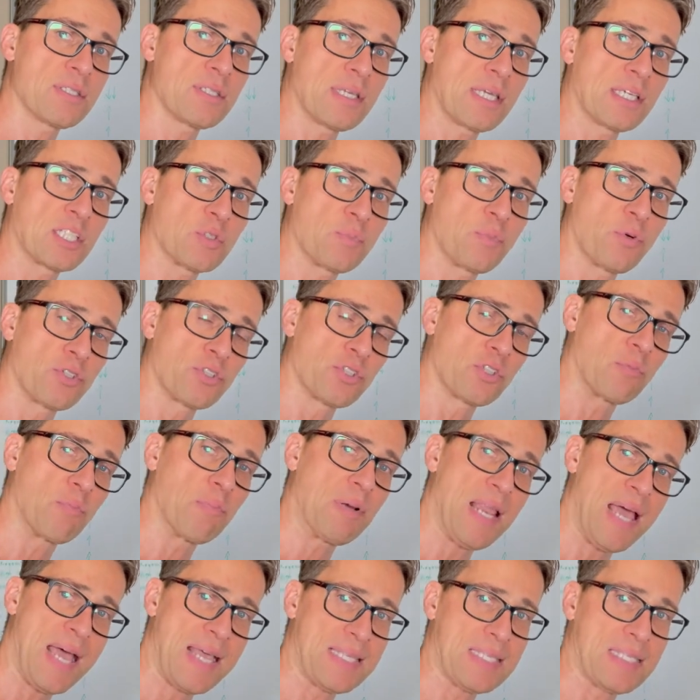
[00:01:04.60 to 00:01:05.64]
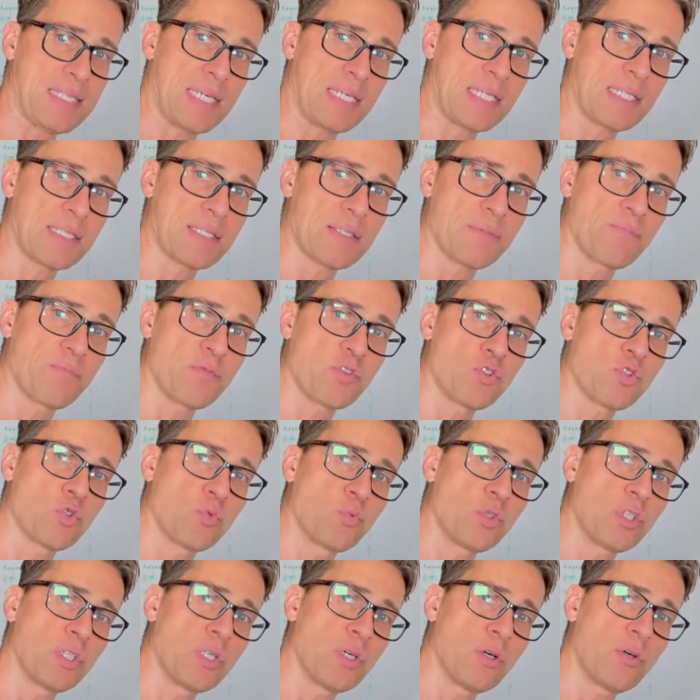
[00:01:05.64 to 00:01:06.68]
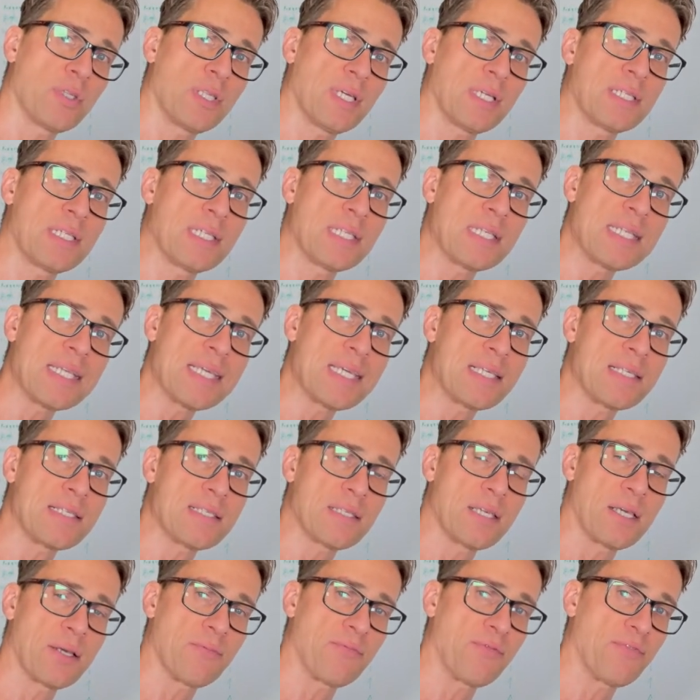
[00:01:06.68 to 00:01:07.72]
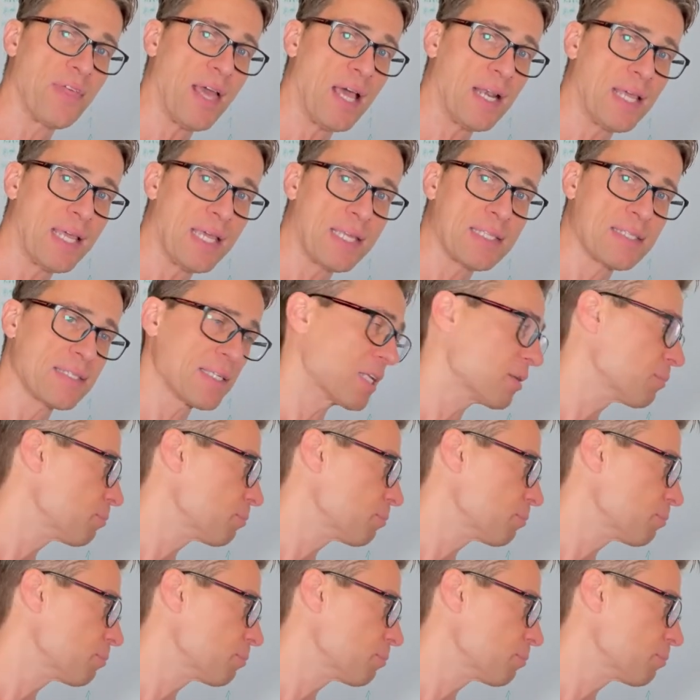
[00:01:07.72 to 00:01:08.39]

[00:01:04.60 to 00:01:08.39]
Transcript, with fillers: exposure to plastics. So we know that these um, phthalates and